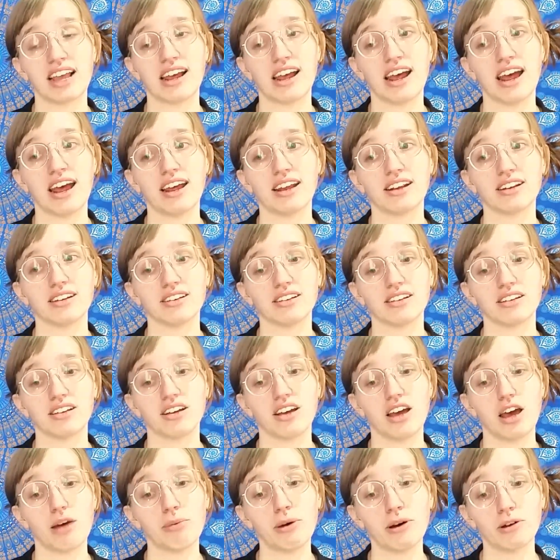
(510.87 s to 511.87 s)
and
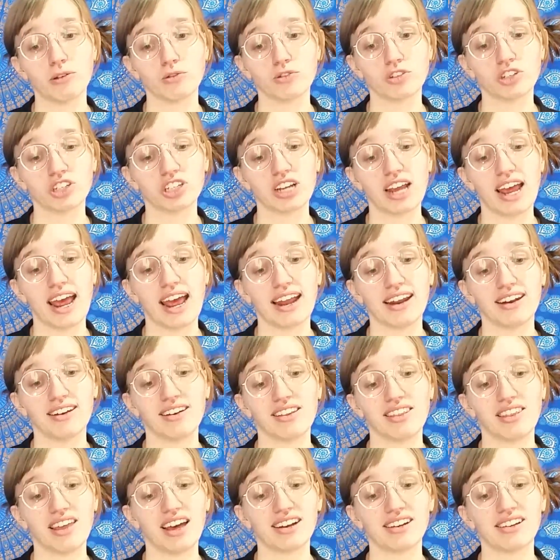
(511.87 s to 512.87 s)
a pouch,
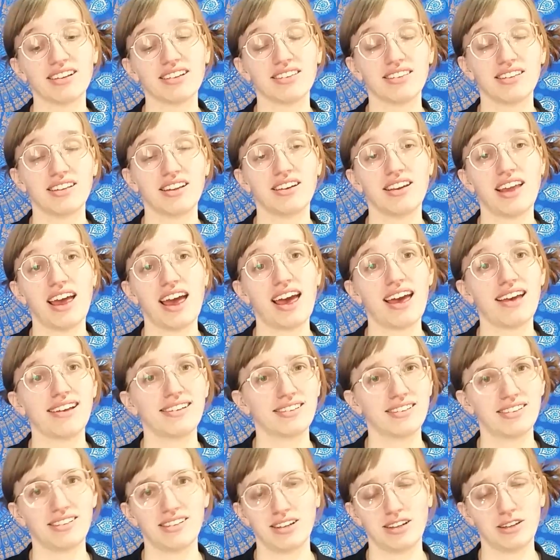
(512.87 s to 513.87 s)
and that is an
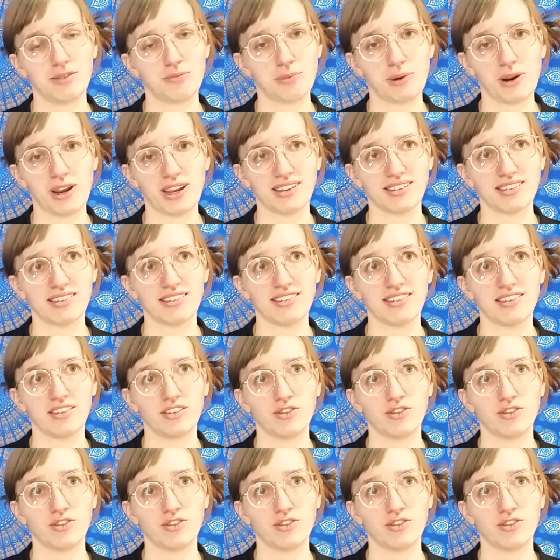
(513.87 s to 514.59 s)
excellent price.